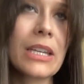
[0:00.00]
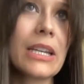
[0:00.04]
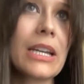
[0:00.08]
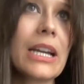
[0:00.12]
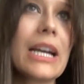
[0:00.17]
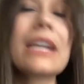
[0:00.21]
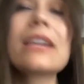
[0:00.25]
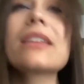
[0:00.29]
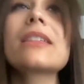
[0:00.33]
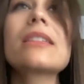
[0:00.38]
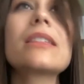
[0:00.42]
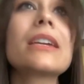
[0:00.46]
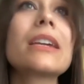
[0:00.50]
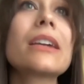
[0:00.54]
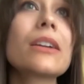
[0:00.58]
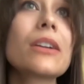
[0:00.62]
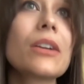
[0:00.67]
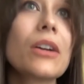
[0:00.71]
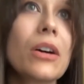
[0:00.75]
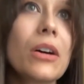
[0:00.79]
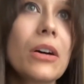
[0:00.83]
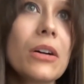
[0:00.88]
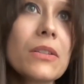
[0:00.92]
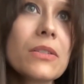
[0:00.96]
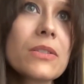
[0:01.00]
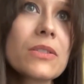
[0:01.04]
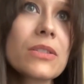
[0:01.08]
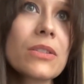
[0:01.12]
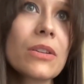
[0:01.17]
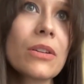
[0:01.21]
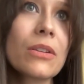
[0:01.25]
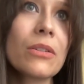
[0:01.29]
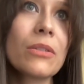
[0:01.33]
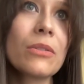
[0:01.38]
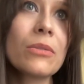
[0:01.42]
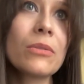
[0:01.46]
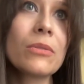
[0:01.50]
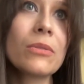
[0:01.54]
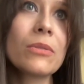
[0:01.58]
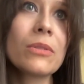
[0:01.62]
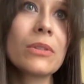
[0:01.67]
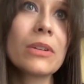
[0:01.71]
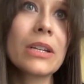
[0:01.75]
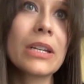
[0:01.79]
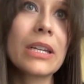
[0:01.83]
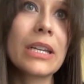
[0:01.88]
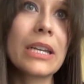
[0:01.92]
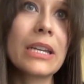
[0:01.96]
I think also
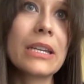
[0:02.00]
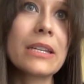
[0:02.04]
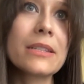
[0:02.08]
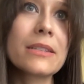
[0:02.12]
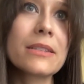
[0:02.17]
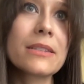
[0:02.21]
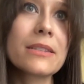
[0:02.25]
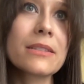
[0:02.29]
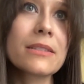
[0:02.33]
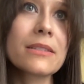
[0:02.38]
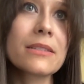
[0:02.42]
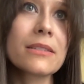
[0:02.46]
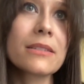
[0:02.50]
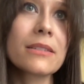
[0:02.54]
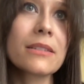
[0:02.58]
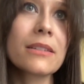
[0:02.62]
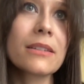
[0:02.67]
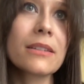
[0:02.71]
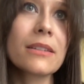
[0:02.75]
it's,